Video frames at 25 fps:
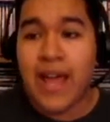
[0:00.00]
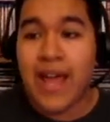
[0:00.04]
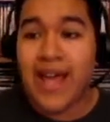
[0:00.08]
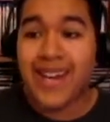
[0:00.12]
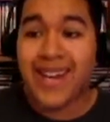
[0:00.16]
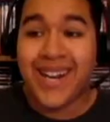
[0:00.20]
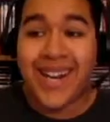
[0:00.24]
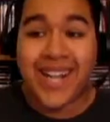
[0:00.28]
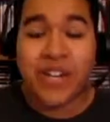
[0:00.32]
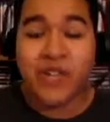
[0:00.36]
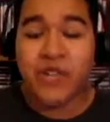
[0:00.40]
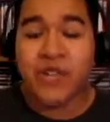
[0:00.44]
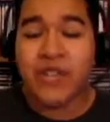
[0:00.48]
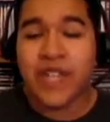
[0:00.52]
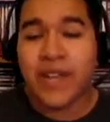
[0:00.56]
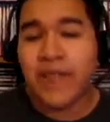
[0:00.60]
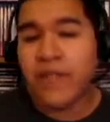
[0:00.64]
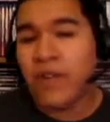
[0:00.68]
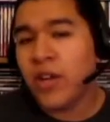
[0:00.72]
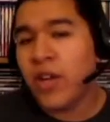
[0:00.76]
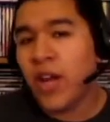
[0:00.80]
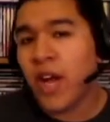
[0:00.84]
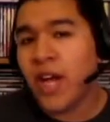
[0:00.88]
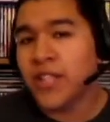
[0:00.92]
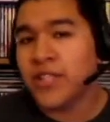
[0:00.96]
And the letter
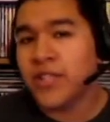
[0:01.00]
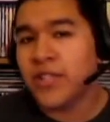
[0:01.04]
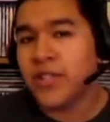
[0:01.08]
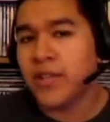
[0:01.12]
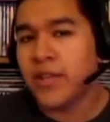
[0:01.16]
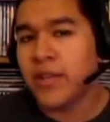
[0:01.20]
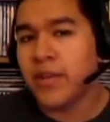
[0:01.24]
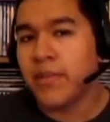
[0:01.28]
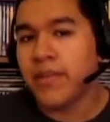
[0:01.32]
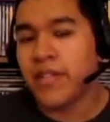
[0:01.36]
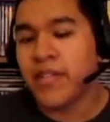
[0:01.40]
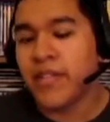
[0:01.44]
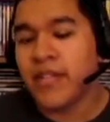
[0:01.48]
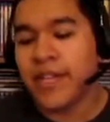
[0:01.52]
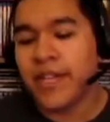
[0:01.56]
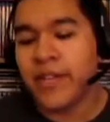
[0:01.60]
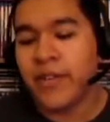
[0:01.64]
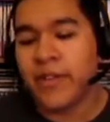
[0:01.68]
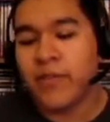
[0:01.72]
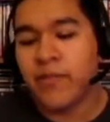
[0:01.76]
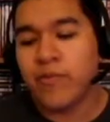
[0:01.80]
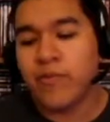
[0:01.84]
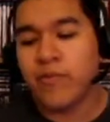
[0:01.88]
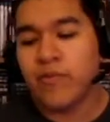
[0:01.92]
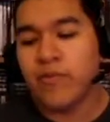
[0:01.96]
never got to him, and the
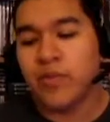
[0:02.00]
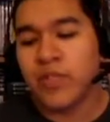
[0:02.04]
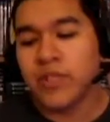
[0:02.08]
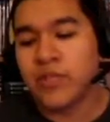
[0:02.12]
letter